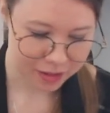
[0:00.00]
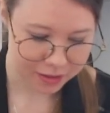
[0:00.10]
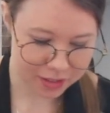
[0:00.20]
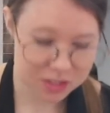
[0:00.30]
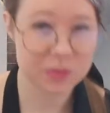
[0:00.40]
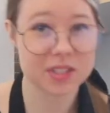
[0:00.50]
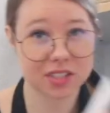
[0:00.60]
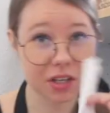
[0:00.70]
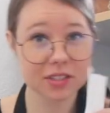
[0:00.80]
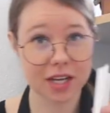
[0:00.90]
This we
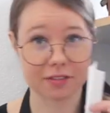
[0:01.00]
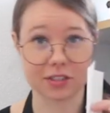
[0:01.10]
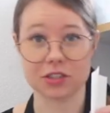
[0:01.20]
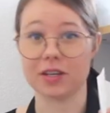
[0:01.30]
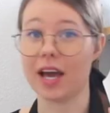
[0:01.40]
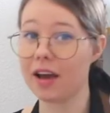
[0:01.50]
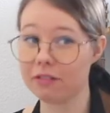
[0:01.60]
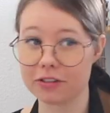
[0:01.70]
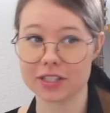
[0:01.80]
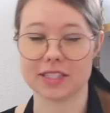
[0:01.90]
don't have to do
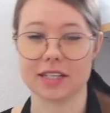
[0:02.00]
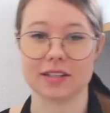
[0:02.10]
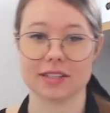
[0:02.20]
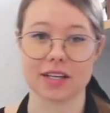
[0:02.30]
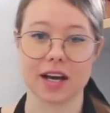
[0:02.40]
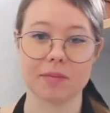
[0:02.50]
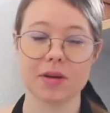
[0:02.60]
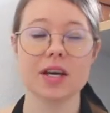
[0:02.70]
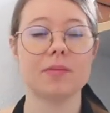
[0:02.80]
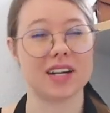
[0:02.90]
every single time,
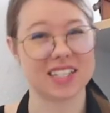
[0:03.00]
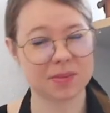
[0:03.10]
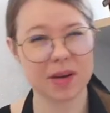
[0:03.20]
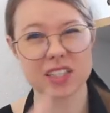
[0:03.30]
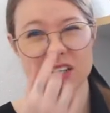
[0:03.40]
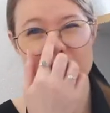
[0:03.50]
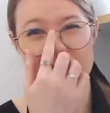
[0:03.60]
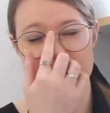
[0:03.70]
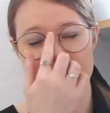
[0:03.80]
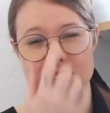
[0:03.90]
but especially if
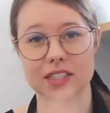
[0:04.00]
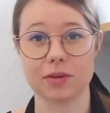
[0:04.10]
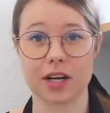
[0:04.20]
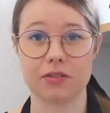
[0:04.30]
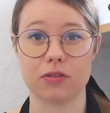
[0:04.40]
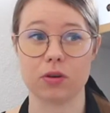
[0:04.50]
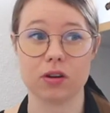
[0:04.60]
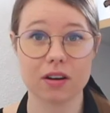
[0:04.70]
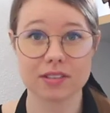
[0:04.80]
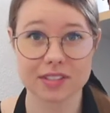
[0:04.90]
you're getting ready for a
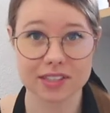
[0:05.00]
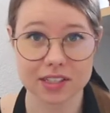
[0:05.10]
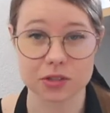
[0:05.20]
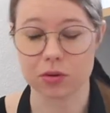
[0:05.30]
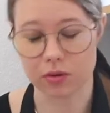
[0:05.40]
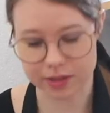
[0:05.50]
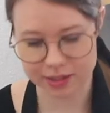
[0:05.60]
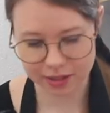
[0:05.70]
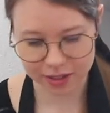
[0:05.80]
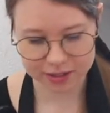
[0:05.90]
concert or a
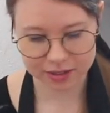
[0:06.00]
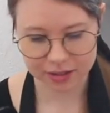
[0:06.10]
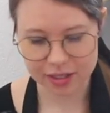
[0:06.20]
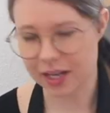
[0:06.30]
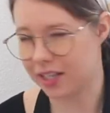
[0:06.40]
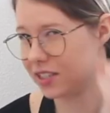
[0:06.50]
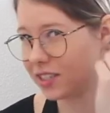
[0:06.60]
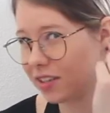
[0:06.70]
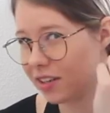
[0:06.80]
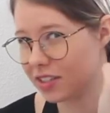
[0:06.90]
recital and you
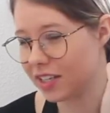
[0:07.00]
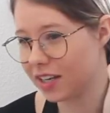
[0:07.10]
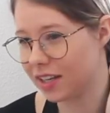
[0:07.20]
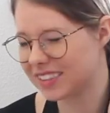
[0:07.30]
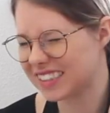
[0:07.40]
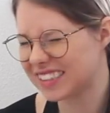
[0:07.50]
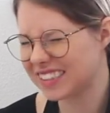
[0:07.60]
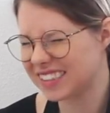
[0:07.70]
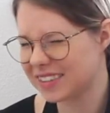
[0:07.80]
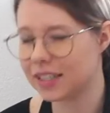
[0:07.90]
start to hear that
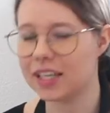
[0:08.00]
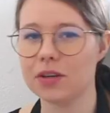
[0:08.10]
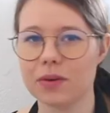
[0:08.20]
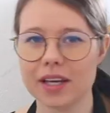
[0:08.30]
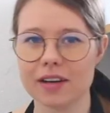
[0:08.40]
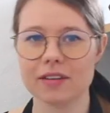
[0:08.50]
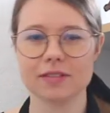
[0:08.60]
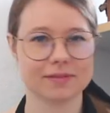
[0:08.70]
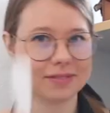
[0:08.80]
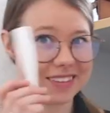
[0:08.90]
in your
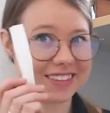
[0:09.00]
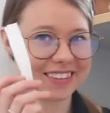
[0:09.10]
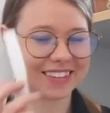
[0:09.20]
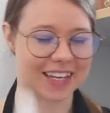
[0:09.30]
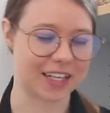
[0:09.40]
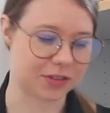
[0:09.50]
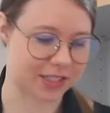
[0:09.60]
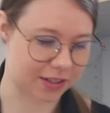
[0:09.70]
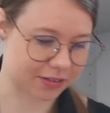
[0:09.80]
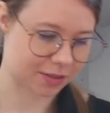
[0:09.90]
ear, get
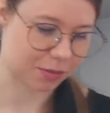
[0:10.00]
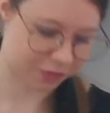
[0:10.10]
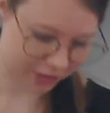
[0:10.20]
yourself some of